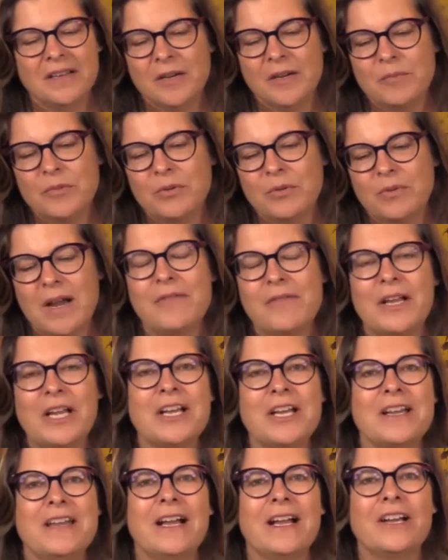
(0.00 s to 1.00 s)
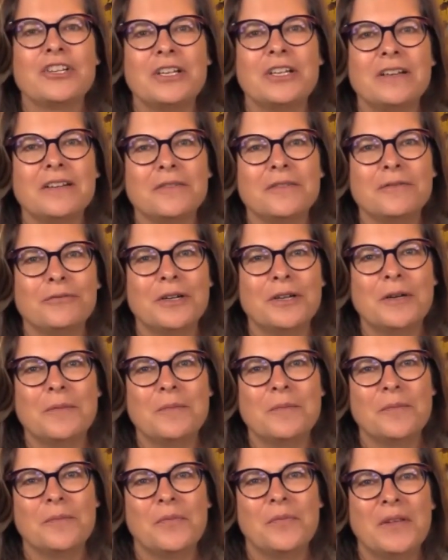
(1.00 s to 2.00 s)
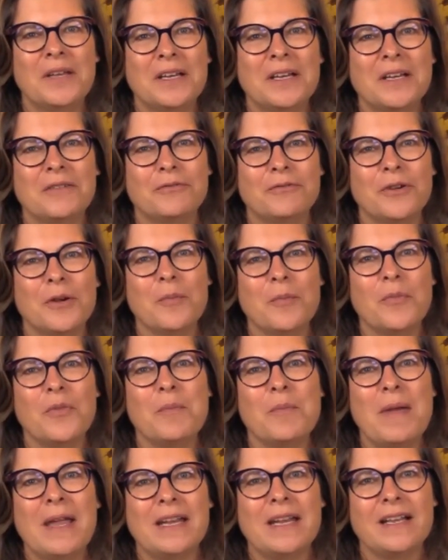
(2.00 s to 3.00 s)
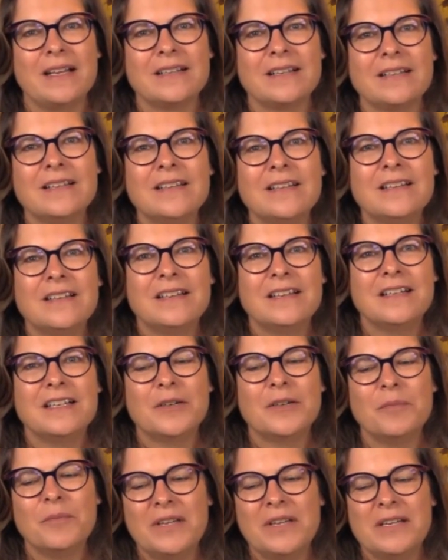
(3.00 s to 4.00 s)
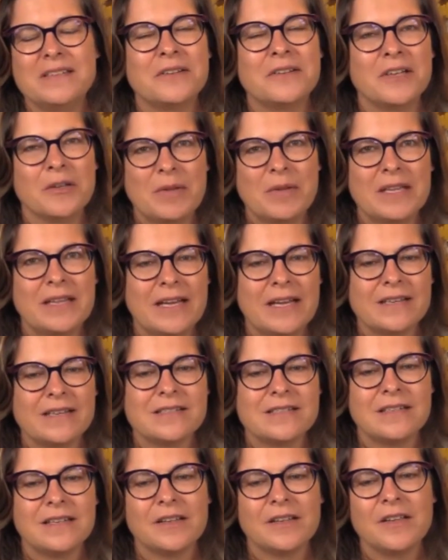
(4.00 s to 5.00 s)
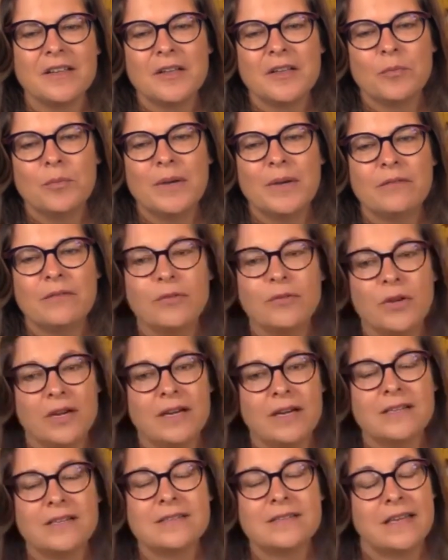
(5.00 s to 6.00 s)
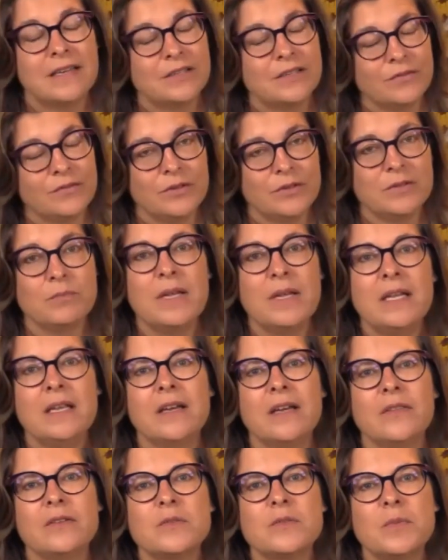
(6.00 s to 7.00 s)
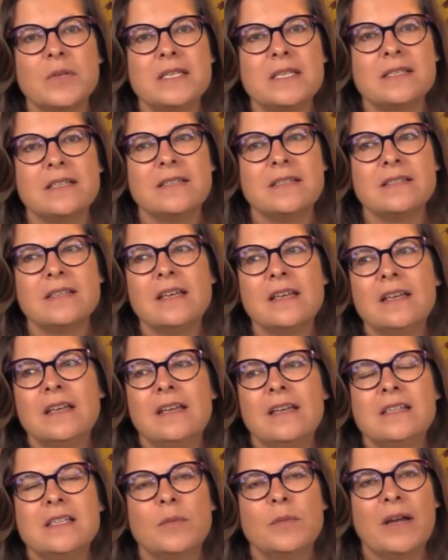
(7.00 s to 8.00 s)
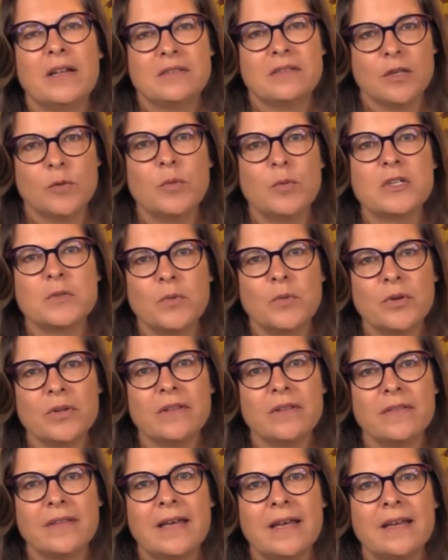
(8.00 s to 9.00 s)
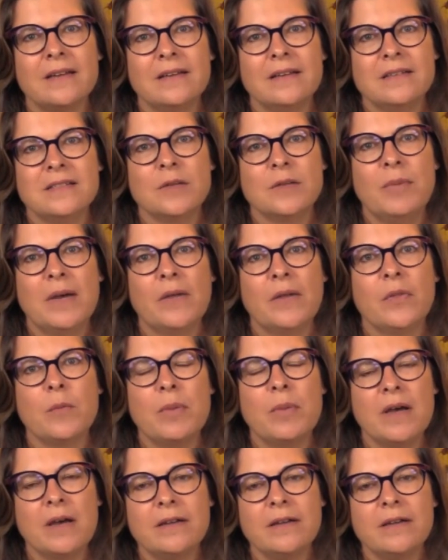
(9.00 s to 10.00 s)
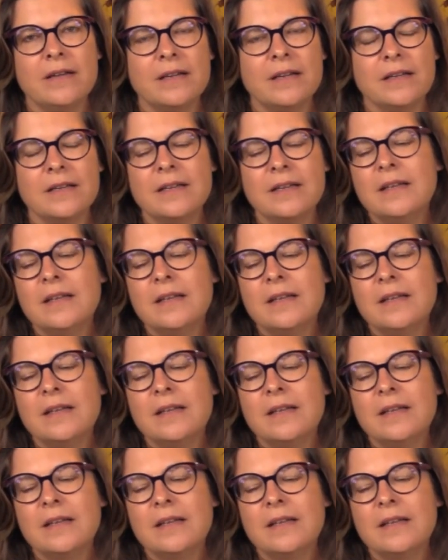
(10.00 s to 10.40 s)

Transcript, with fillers: deriving connection from the mating that is going to be lasting. But for us, as for many other species, it's about so much more than that. It's about the bonding.